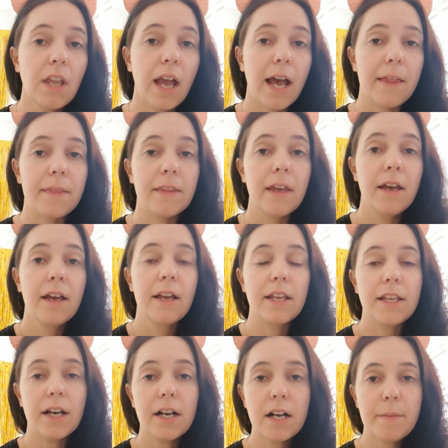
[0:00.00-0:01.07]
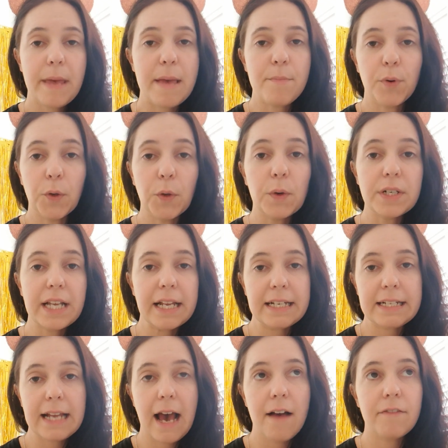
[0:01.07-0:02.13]
And younger people
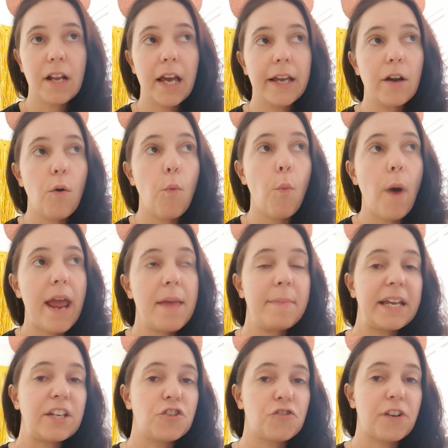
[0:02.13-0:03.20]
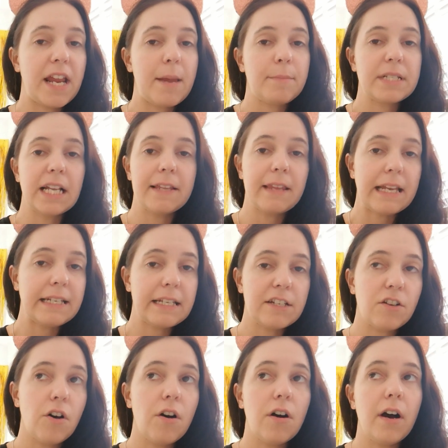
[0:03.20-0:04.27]
tended to have like way bigger dreams. Like they
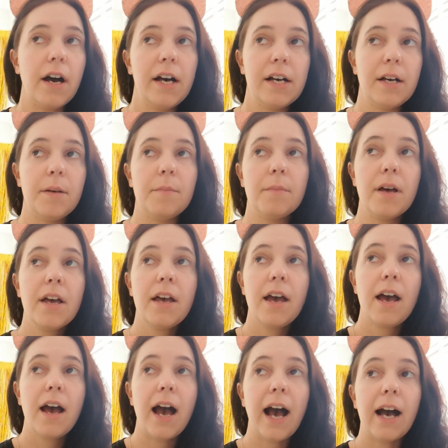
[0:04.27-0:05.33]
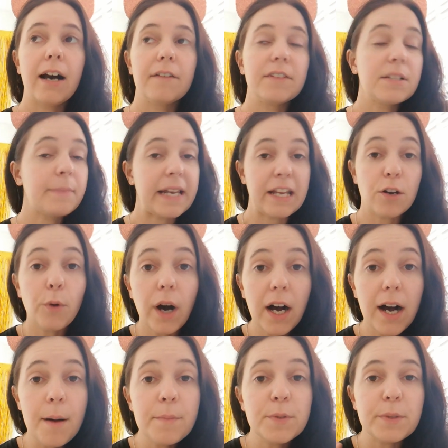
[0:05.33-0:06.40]
did not have as many
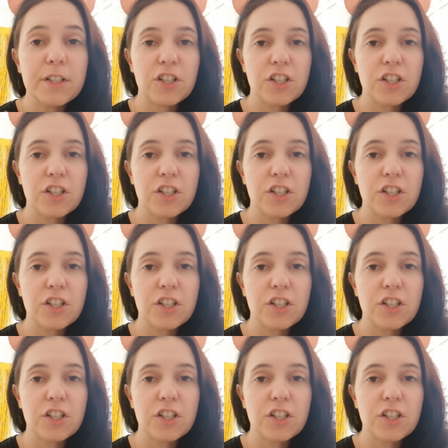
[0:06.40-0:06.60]
qualms with